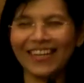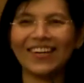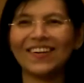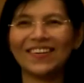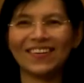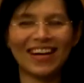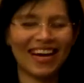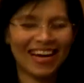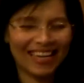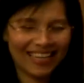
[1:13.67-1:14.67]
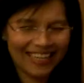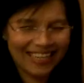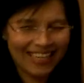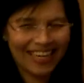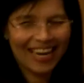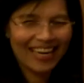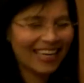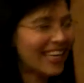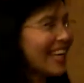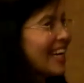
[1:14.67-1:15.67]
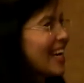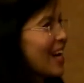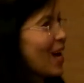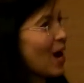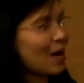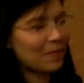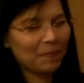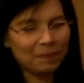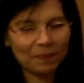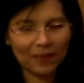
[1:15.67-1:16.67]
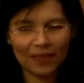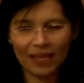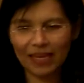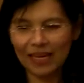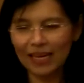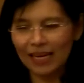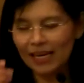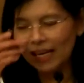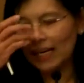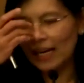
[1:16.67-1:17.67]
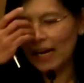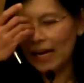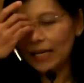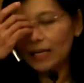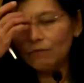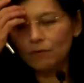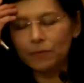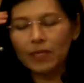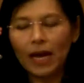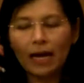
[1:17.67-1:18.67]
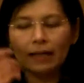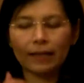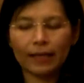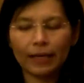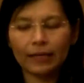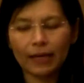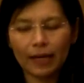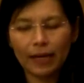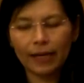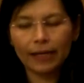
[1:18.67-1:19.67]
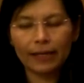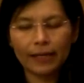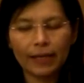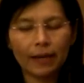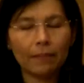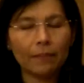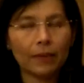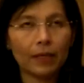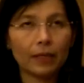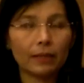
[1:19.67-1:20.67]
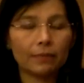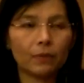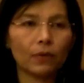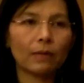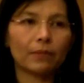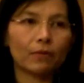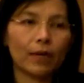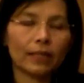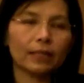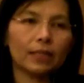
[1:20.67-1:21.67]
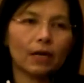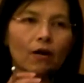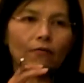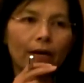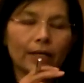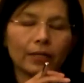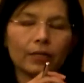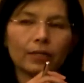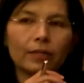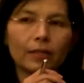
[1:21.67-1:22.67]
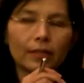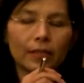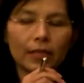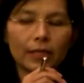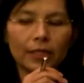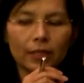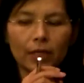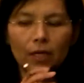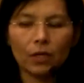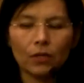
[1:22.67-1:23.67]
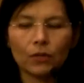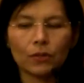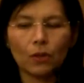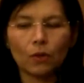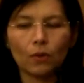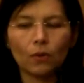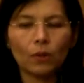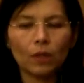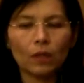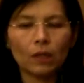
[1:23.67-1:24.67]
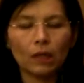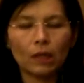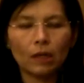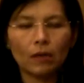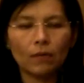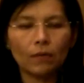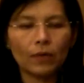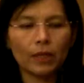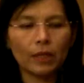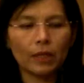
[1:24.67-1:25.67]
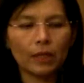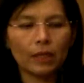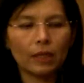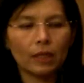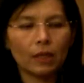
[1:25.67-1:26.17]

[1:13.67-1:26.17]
All right, okay. I came from Thailand. I am a program director of addiction studies. So we